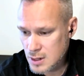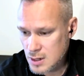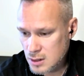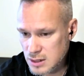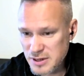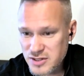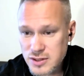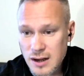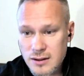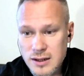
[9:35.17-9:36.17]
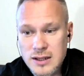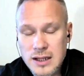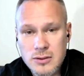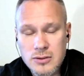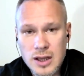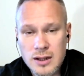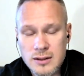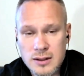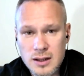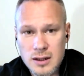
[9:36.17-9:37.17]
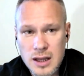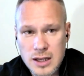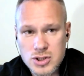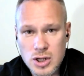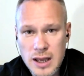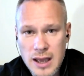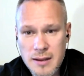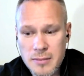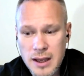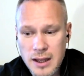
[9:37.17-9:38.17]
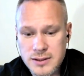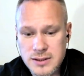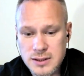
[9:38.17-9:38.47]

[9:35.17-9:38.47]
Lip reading: best target that you can actually aim at,